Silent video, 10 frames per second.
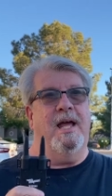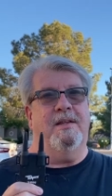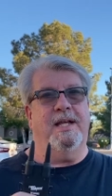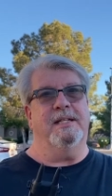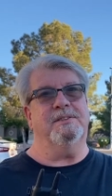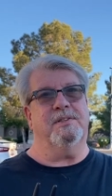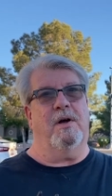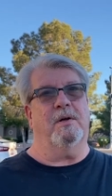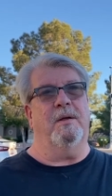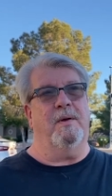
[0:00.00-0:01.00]
the
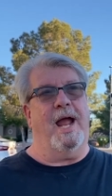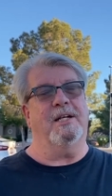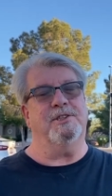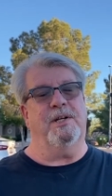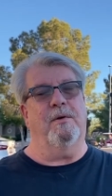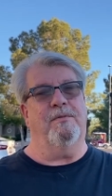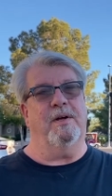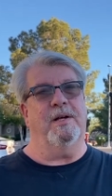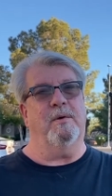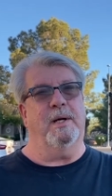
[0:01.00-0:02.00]
install can actually go
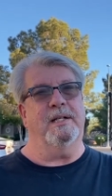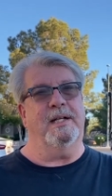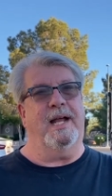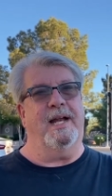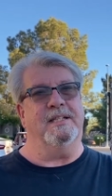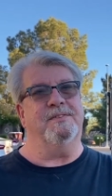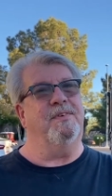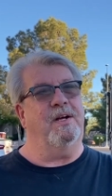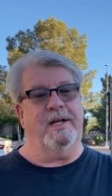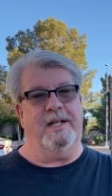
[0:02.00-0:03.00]
very quickly, and it's
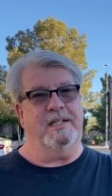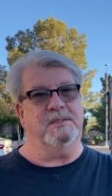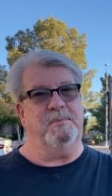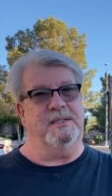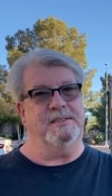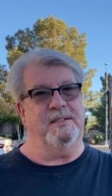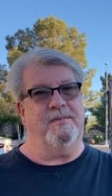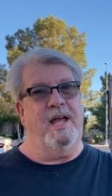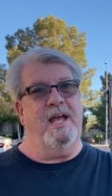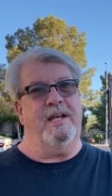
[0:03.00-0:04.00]
very inexpensive
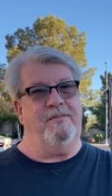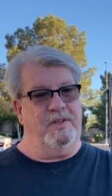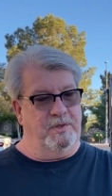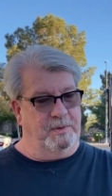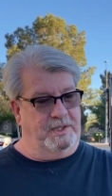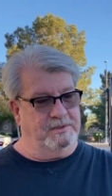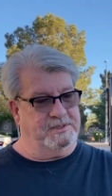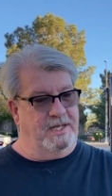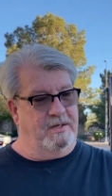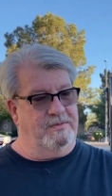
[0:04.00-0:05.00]
if you do it
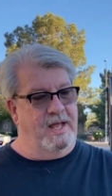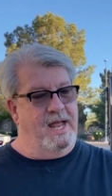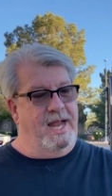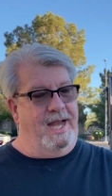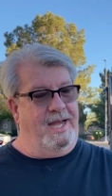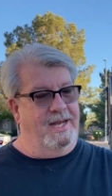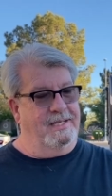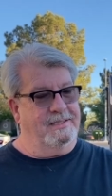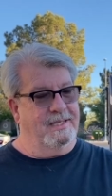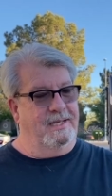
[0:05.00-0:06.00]
yourself.
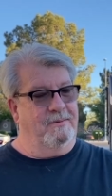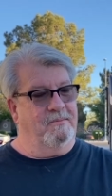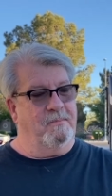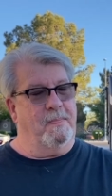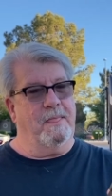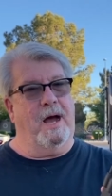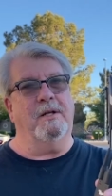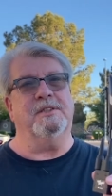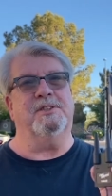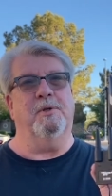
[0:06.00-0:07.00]
And
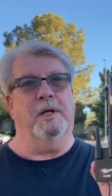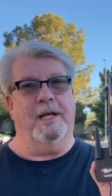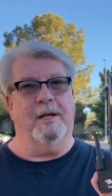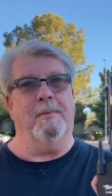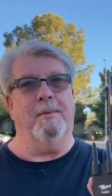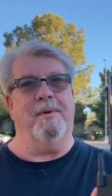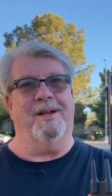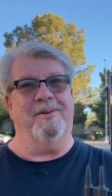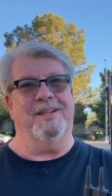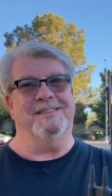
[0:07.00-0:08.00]
I'll just do it a little bit
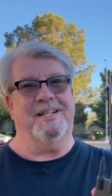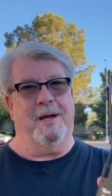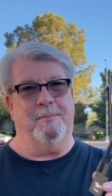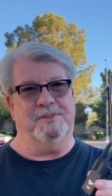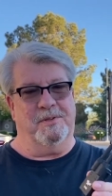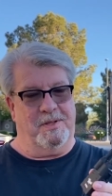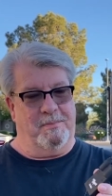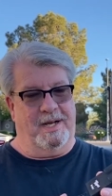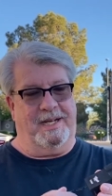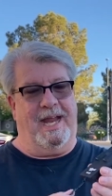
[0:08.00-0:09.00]
better this time so that
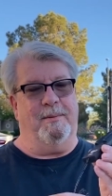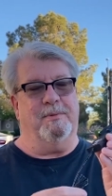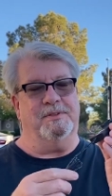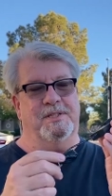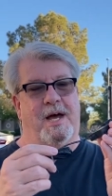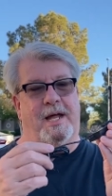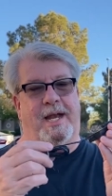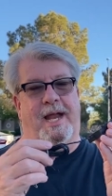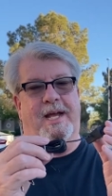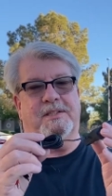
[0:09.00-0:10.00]
my cable's not
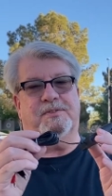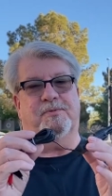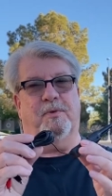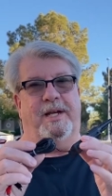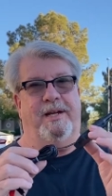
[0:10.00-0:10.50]
as free